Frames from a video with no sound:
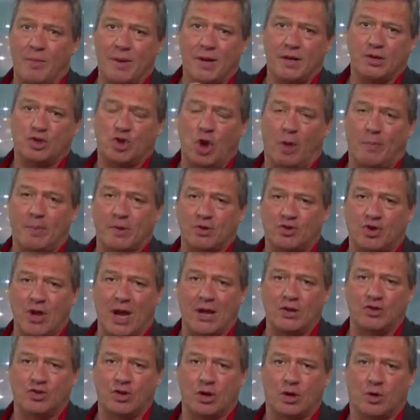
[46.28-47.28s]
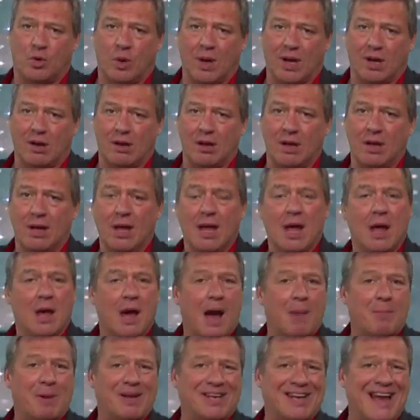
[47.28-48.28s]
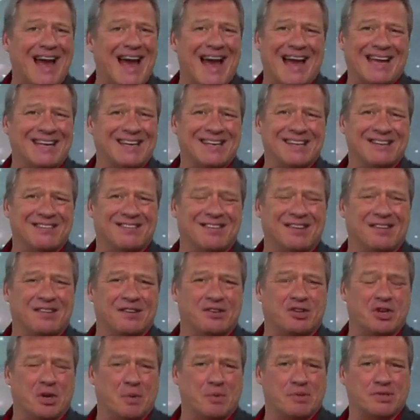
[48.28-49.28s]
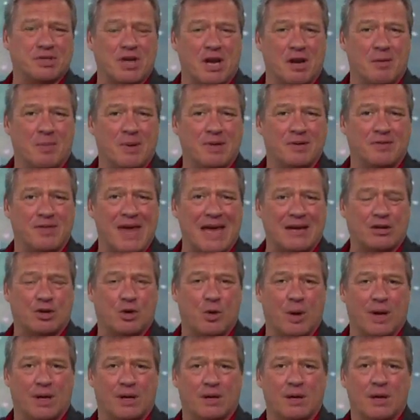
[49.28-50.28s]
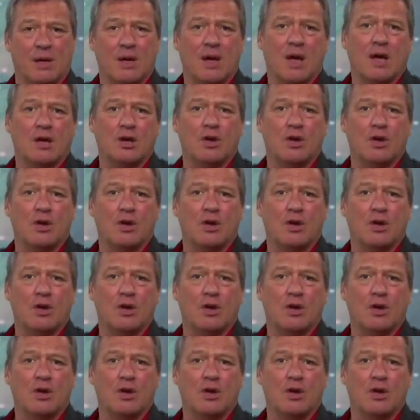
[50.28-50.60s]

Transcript: want me to chop and change it quickly, but I didn't think the trick was going to be that quick.